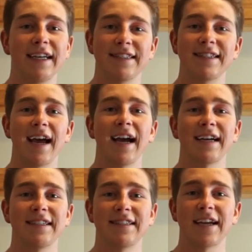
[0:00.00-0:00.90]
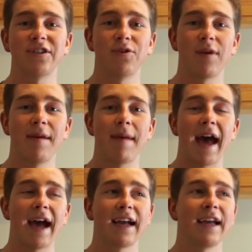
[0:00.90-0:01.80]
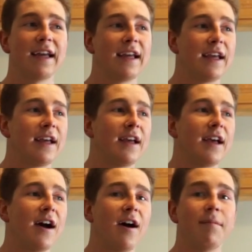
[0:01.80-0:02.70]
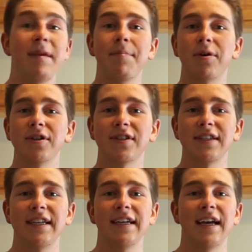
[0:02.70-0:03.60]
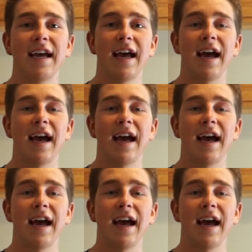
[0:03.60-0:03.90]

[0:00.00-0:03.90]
it's not going to set you way back. Me personally,